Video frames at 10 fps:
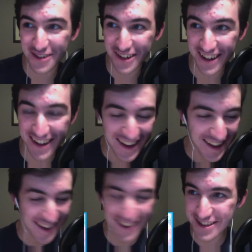God!
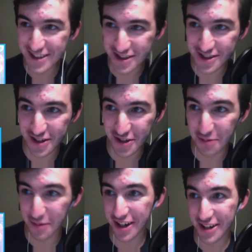This is
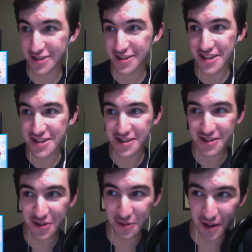too much. This is
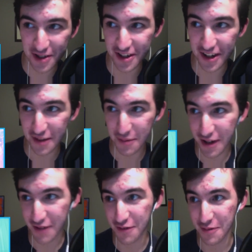too much
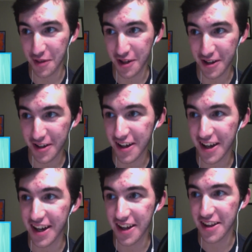anime for me. Oh
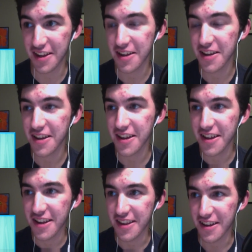I... boy.
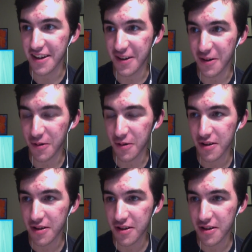No.